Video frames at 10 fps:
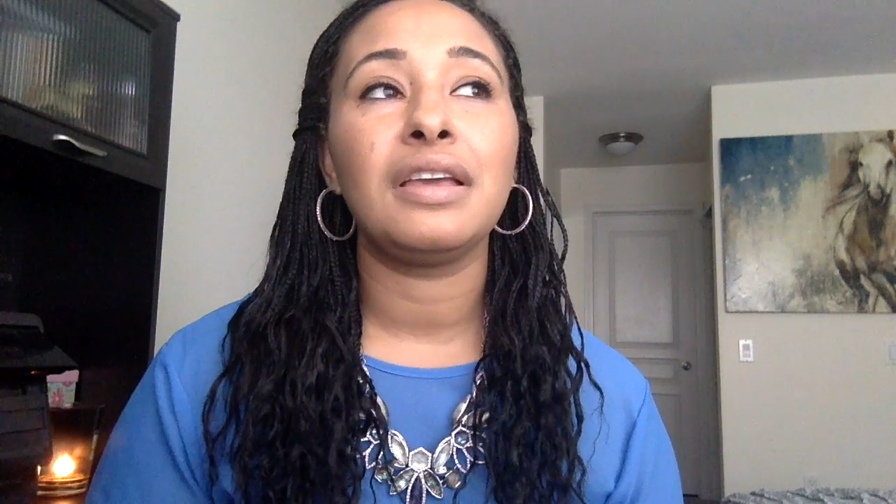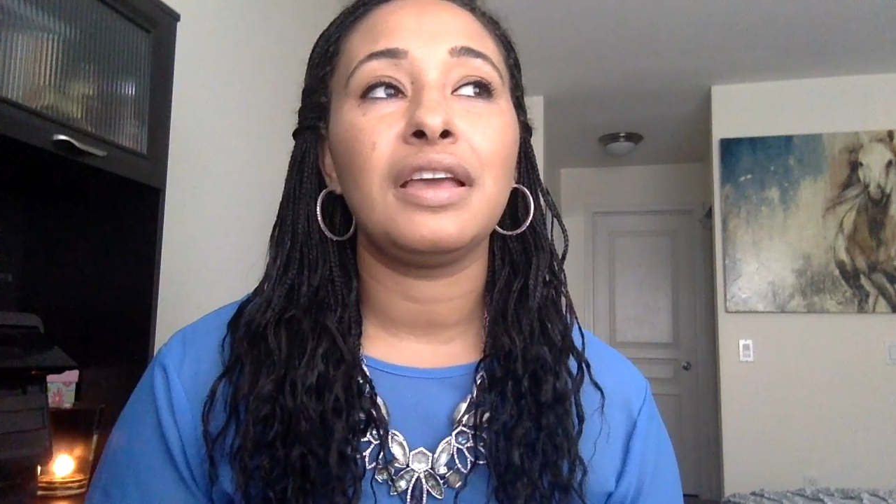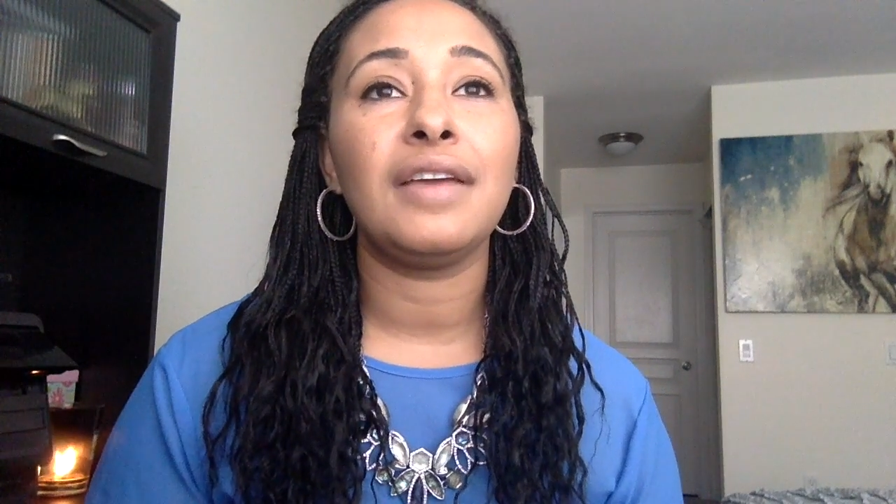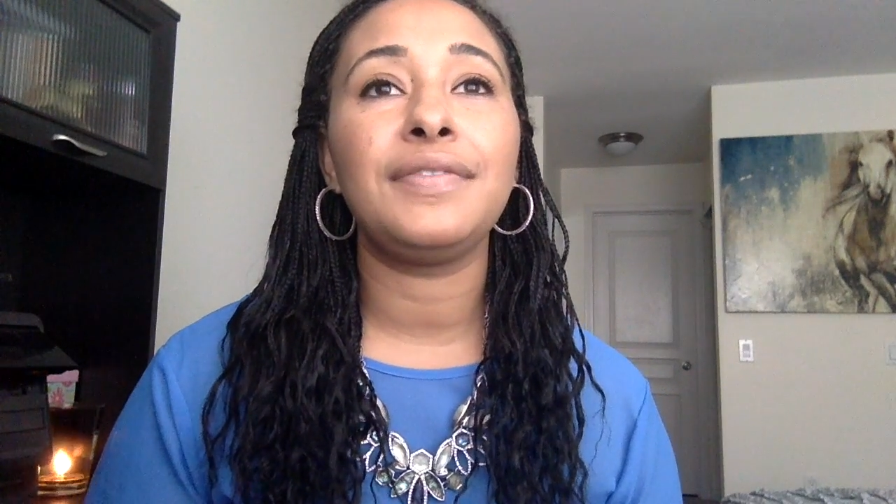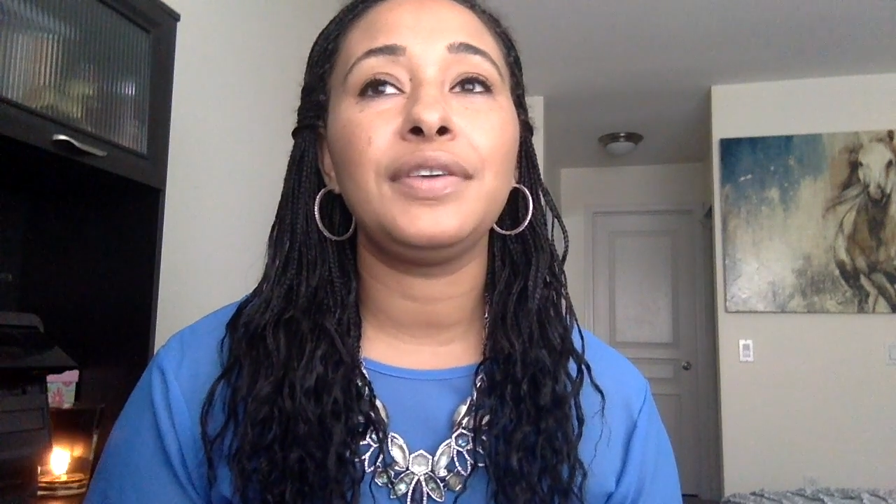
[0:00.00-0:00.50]

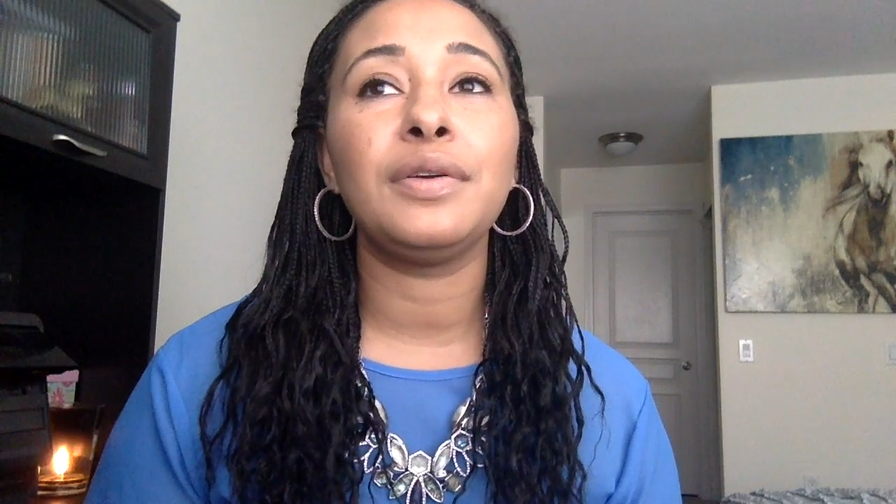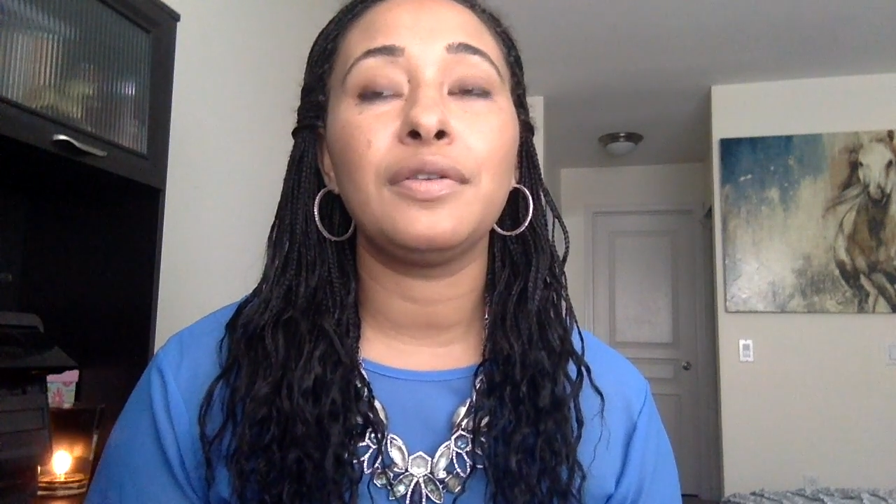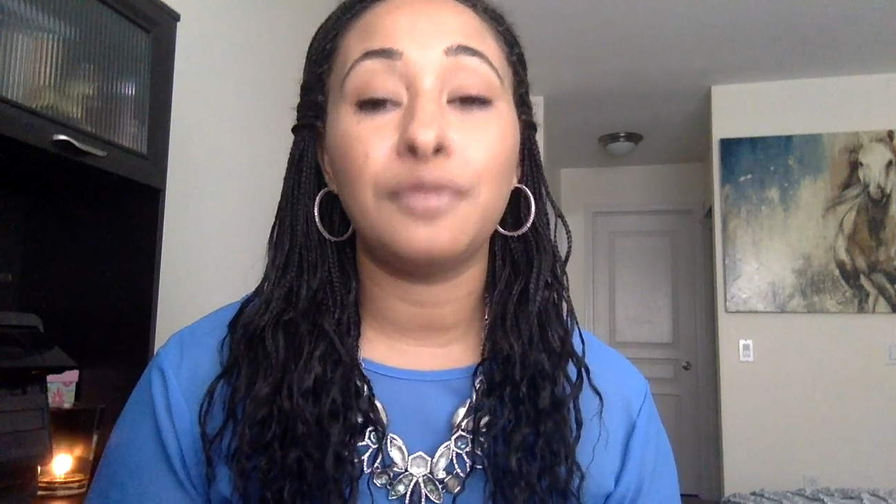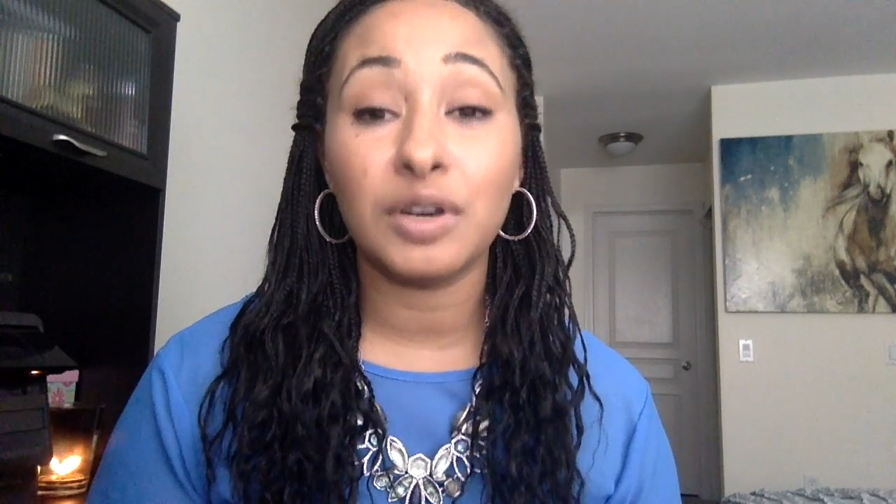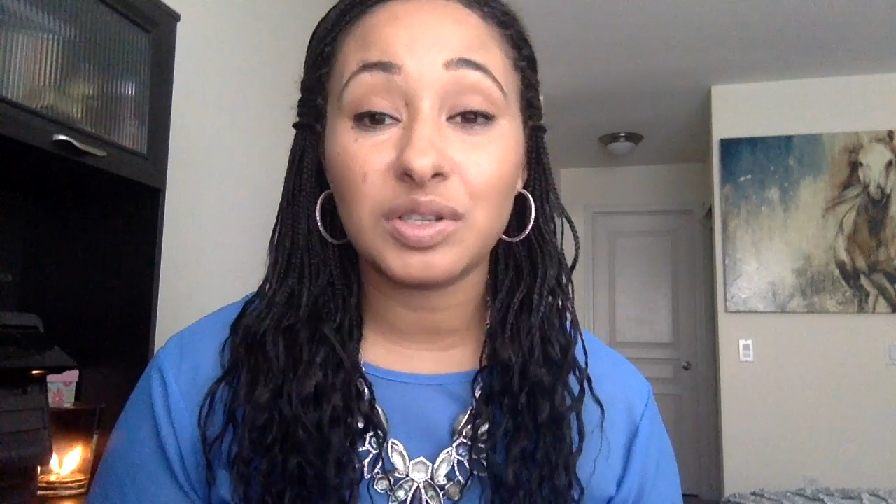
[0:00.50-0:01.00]
if you're
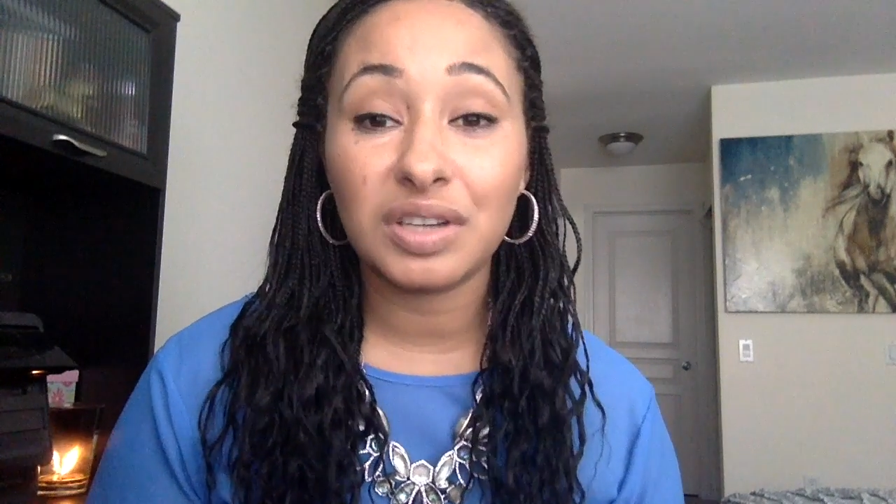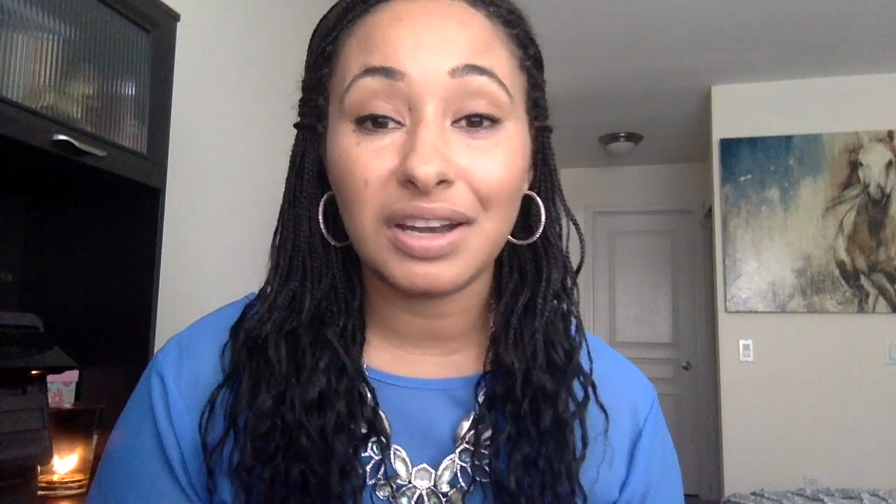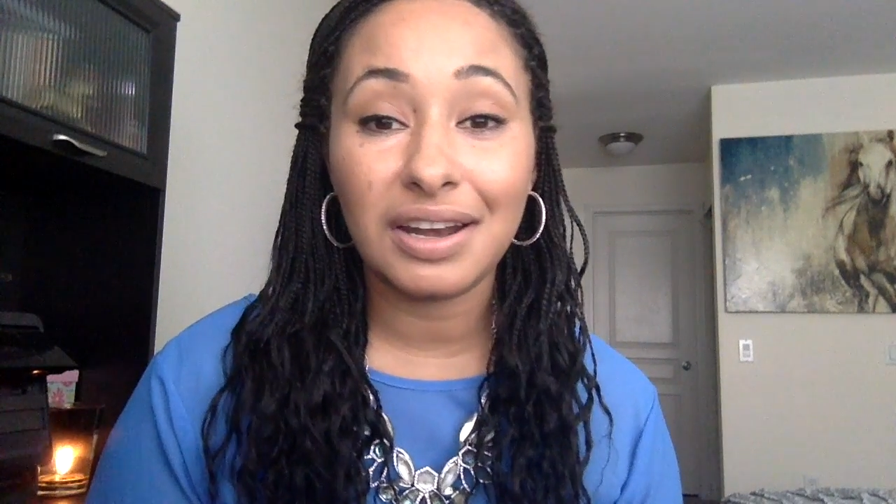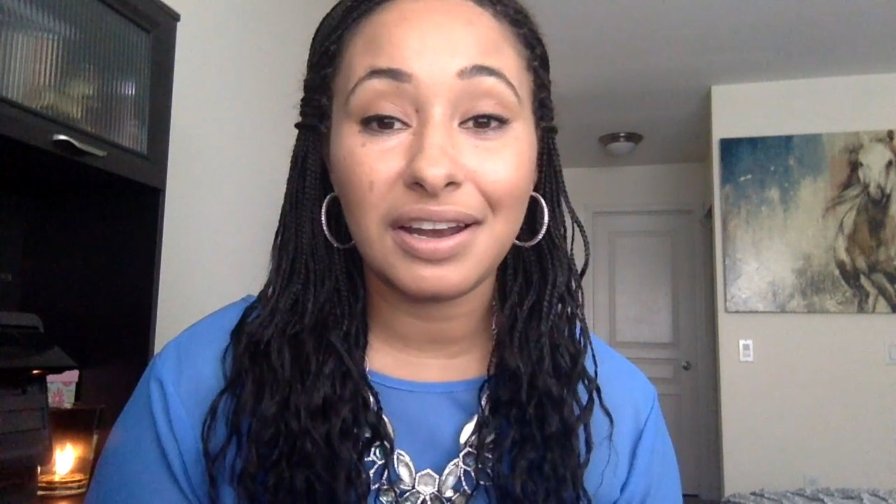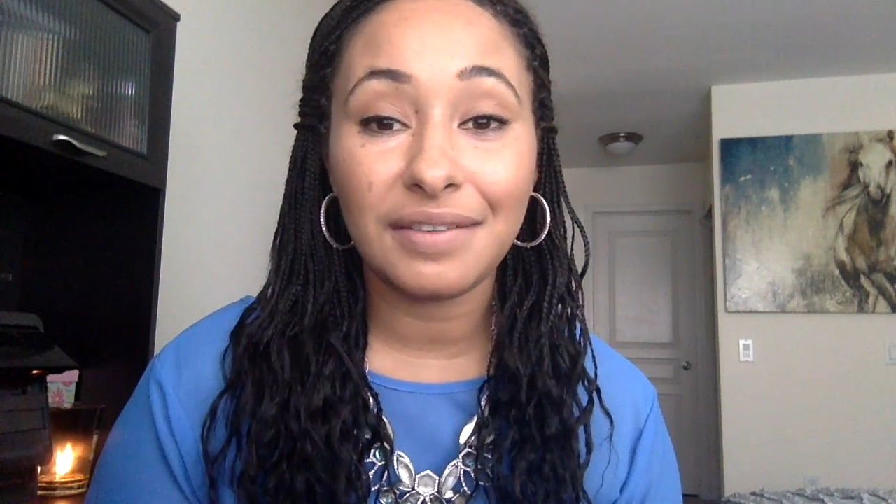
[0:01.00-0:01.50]
fortunate
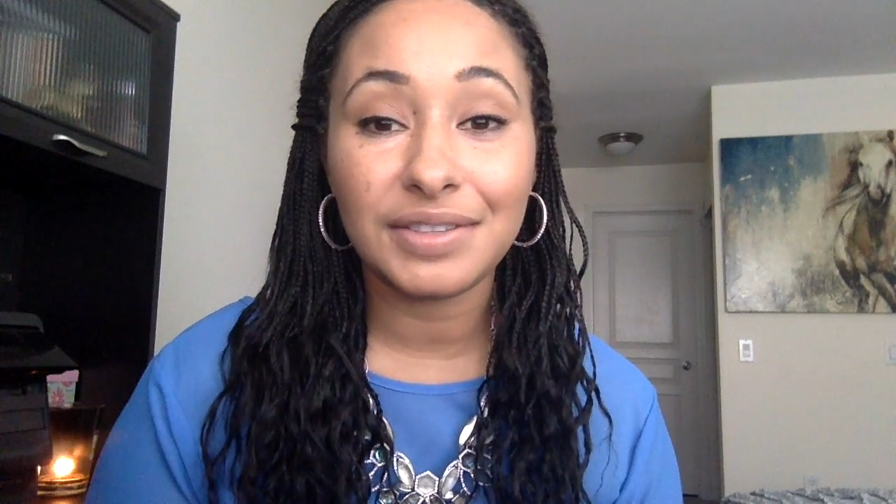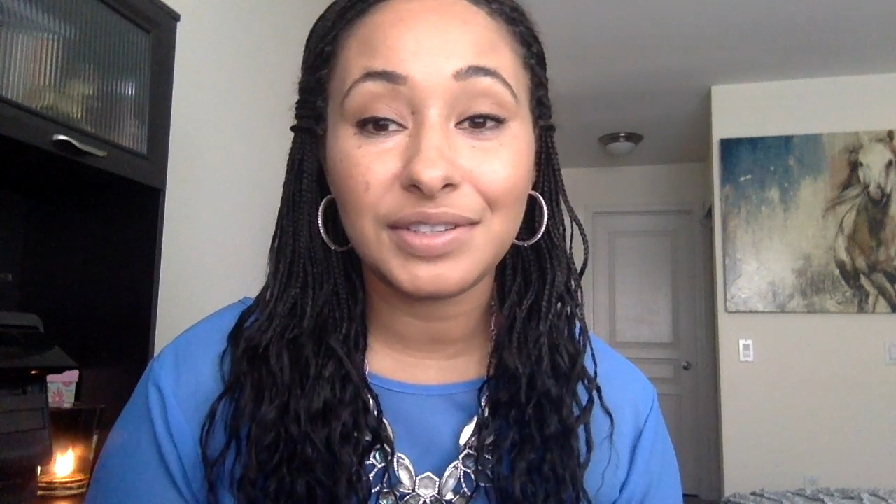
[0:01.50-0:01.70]
enough